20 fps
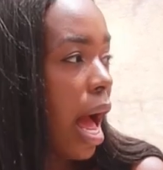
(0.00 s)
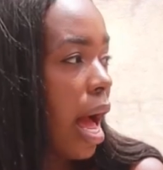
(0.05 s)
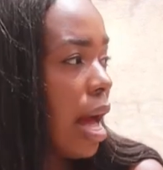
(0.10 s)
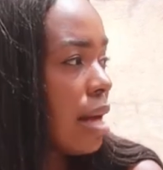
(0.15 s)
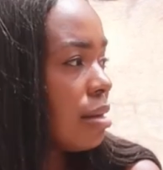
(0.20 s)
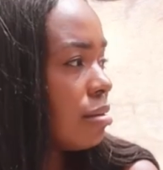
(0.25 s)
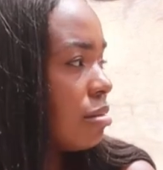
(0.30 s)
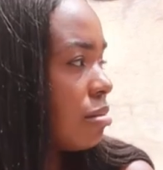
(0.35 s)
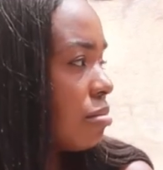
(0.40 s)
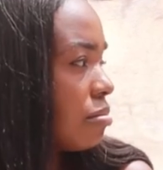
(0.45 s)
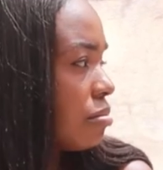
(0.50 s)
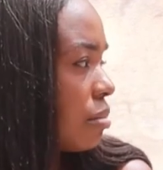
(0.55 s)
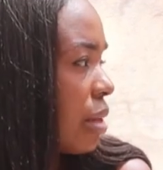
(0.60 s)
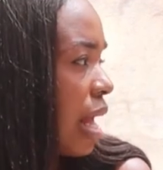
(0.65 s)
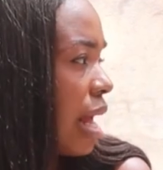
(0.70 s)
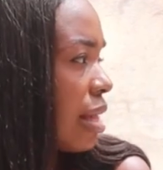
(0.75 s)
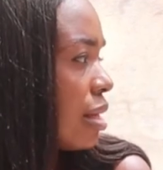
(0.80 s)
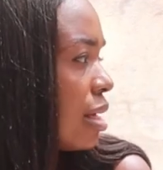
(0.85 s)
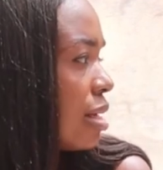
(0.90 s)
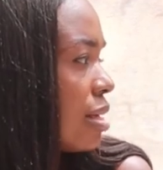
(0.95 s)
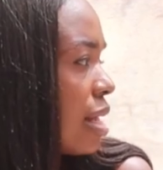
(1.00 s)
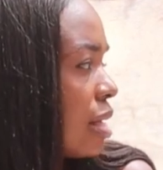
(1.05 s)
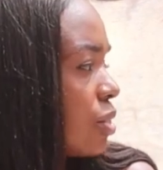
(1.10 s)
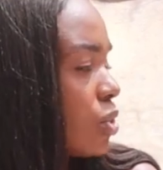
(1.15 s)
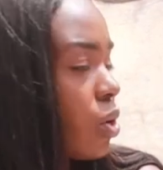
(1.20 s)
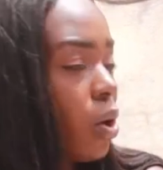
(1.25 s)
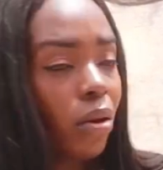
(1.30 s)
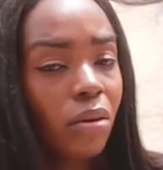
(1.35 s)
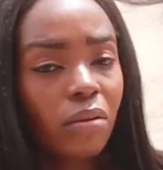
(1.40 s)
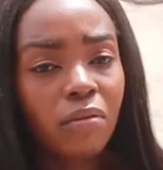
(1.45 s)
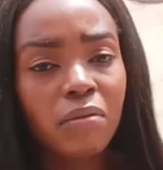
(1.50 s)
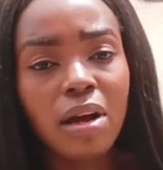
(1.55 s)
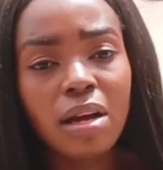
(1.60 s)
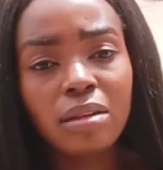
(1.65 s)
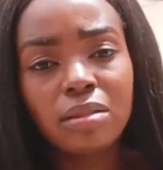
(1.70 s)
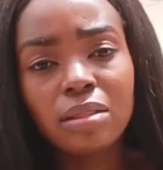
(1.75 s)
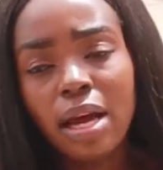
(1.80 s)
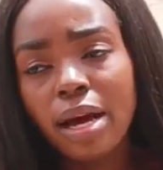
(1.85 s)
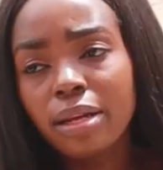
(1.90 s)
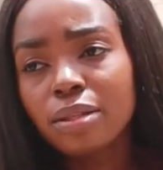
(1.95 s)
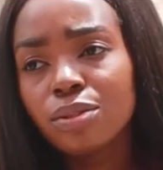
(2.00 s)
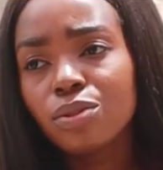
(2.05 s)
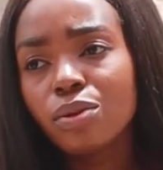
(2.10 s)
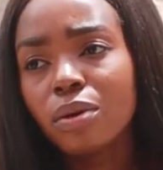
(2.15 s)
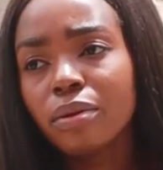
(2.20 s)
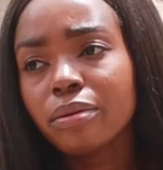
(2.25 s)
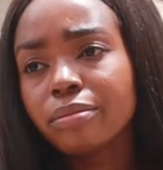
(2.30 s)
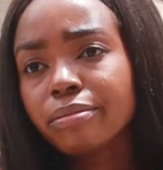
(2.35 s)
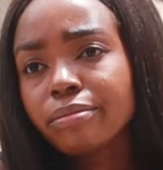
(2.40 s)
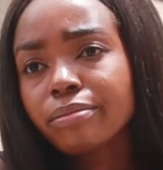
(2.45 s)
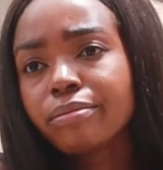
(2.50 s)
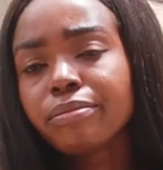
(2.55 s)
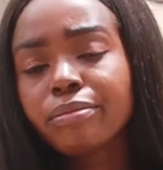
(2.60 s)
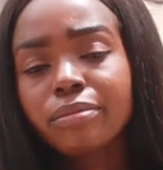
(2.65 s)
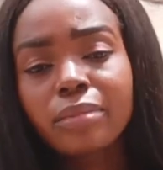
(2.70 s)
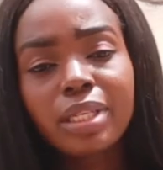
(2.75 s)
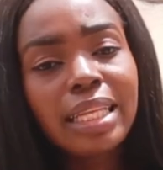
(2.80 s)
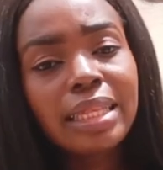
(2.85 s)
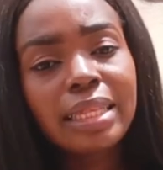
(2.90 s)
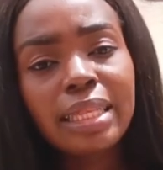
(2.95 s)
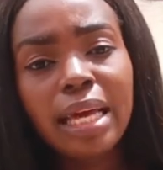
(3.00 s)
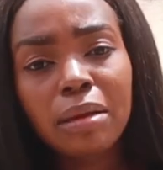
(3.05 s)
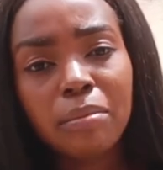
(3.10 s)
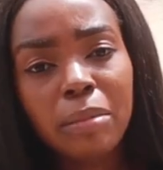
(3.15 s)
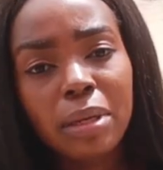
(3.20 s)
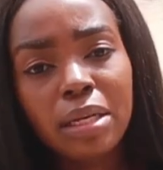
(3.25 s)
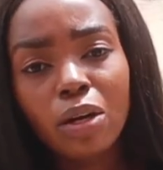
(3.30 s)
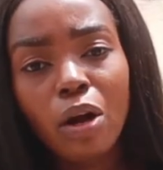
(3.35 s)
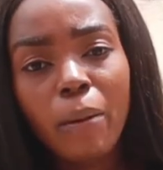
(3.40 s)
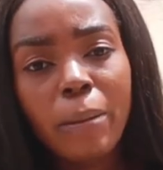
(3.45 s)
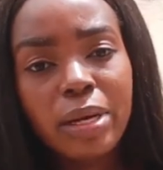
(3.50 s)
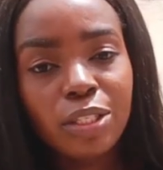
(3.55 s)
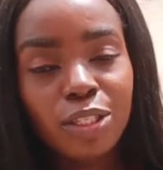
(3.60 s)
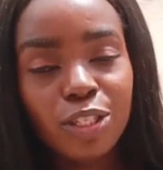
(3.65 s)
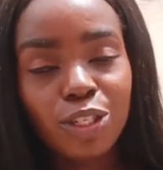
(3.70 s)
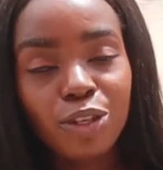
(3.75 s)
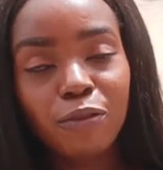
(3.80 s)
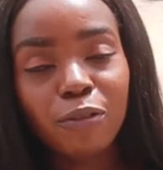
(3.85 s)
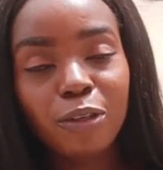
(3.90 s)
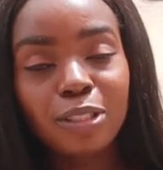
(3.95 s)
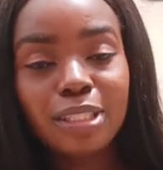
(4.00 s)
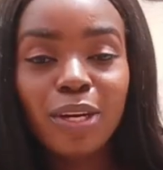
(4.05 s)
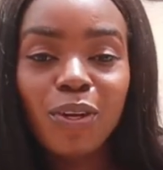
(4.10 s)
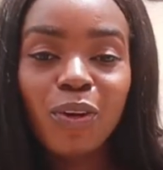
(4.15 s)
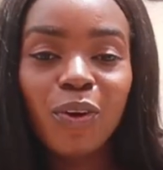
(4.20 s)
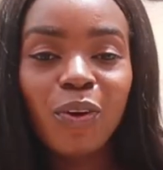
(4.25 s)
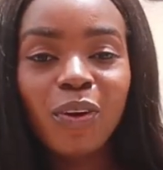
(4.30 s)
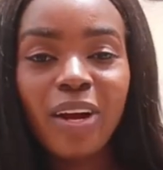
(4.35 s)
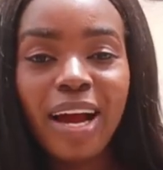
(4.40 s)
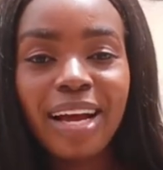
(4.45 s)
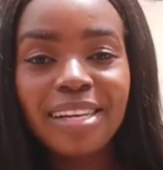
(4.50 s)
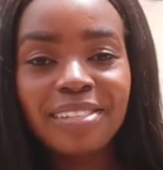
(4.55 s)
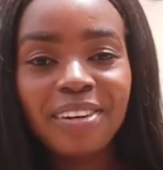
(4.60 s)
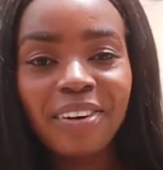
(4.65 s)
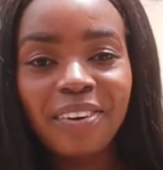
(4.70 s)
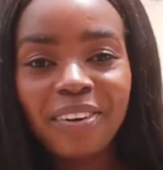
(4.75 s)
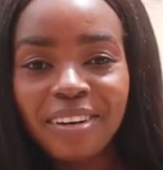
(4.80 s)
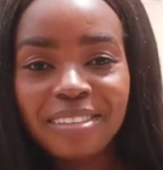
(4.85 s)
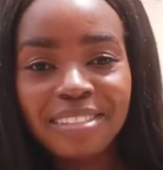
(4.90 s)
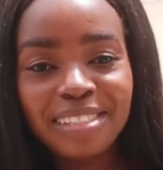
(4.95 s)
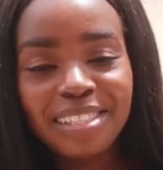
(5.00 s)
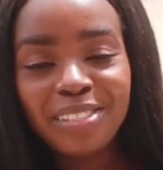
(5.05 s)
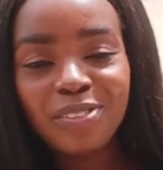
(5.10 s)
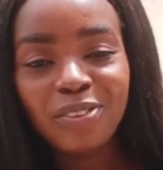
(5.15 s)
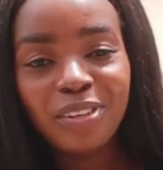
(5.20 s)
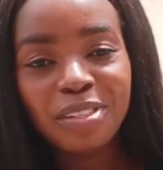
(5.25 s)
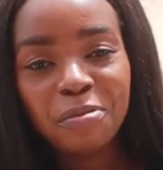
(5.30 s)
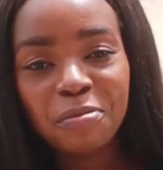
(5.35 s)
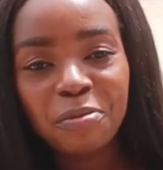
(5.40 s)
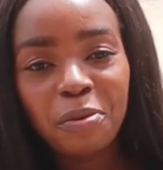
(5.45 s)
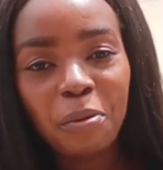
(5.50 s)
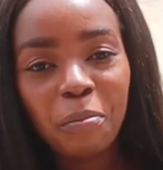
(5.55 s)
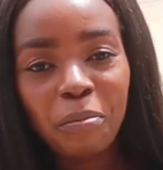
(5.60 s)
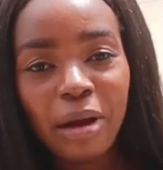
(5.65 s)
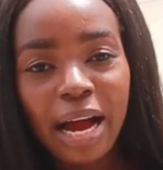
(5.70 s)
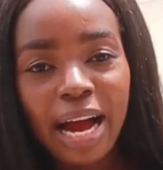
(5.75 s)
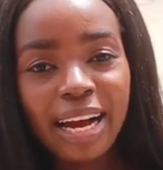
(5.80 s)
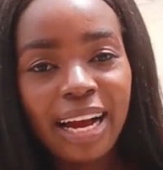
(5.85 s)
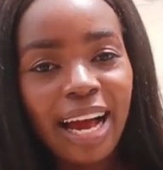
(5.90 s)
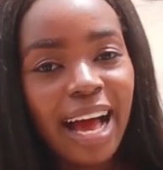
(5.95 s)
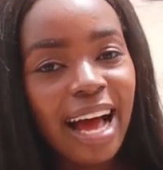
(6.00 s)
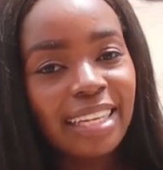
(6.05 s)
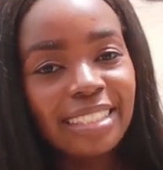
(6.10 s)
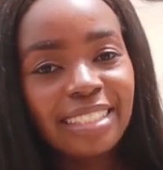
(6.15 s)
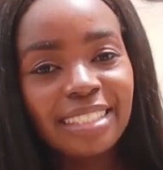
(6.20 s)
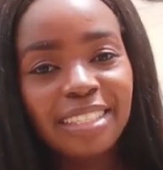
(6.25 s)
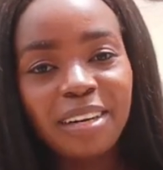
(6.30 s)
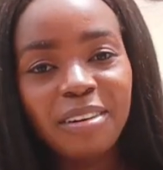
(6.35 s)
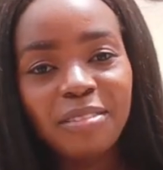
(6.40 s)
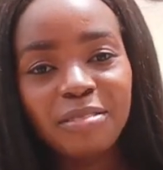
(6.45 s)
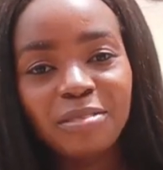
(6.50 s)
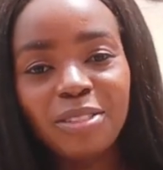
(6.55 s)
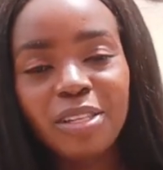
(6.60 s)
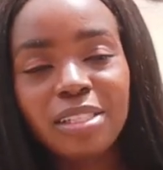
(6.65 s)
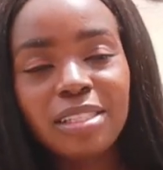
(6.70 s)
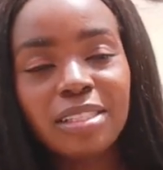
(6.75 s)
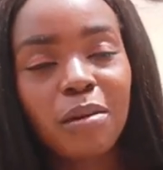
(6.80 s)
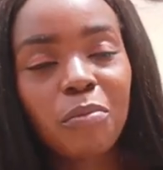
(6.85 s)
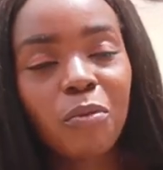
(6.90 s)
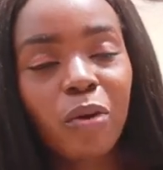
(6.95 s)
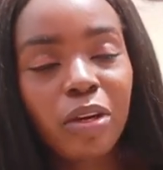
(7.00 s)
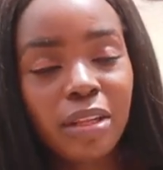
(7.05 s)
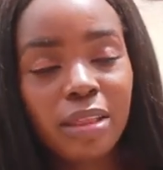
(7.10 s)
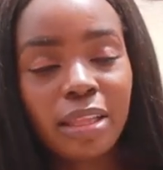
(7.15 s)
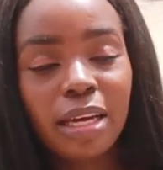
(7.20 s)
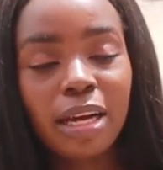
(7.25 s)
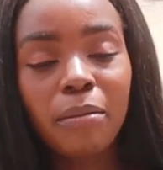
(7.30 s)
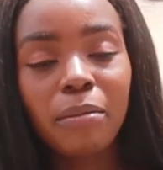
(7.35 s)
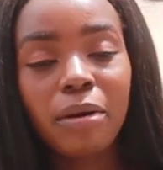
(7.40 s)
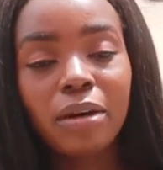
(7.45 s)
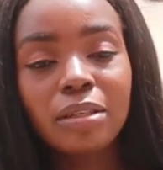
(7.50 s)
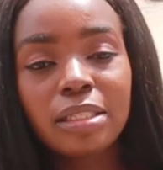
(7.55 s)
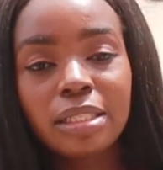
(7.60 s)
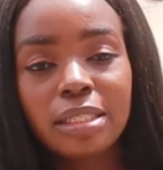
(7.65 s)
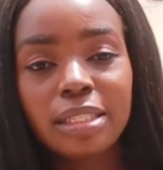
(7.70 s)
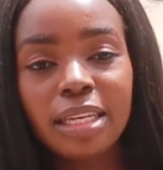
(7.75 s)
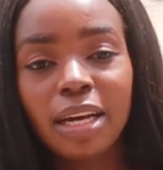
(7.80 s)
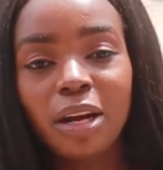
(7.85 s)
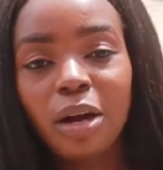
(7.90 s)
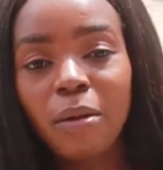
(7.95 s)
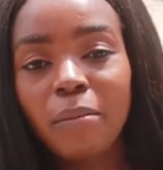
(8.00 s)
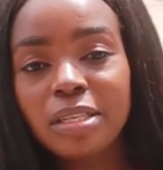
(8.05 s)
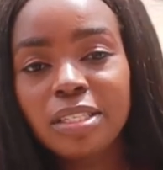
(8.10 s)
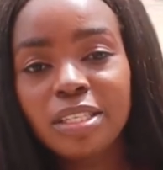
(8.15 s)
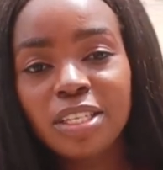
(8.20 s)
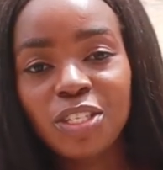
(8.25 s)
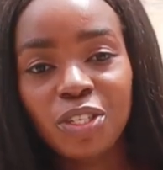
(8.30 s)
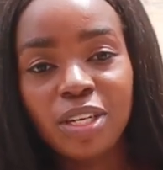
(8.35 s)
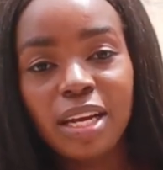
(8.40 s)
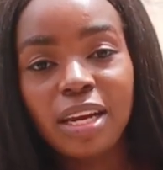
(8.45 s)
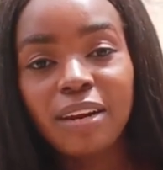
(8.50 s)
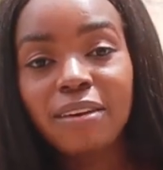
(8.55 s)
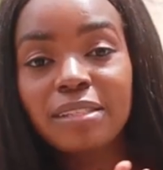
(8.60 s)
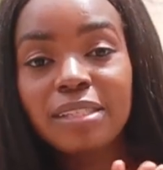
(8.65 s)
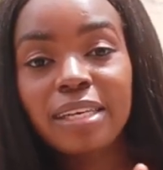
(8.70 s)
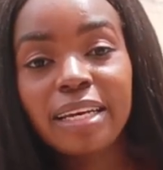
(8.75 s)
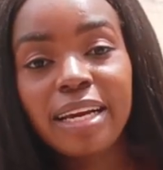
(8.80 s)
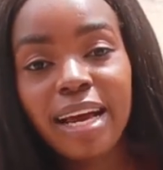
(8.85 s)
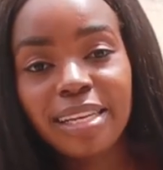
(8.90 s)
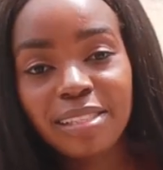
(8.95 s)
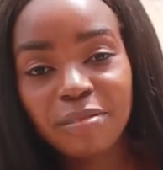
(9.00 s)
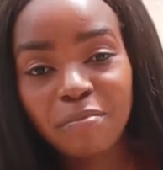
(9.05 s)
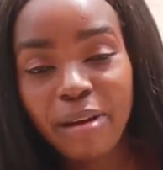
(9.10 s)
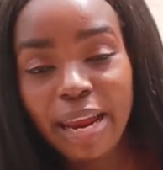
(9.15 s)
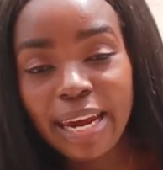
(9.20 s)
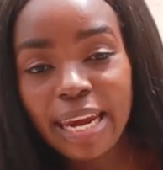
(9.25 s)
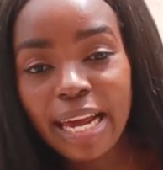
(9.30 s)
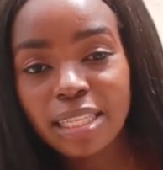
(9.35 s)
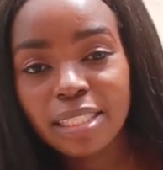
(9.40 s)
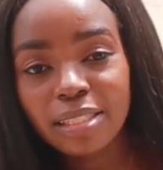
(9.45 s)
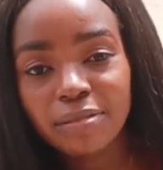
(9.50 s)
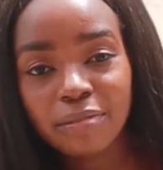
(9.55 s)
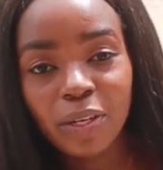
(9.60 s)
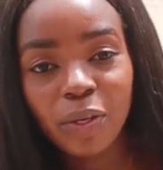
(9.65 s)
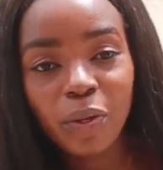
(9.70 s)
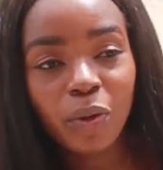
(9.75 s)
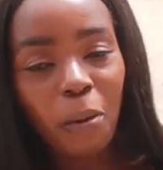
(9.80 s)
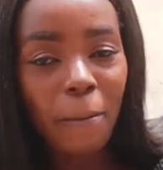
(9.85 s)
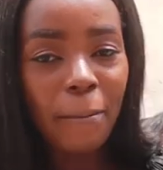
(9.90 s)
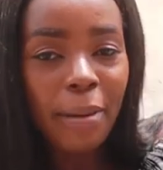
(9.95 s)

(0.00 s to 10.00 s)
And I think that's all about that. So thank me in the comment section for taking you guys around this wonderful park, and just tell me what you think about it in the comment section, and I'll see you guys in my next video.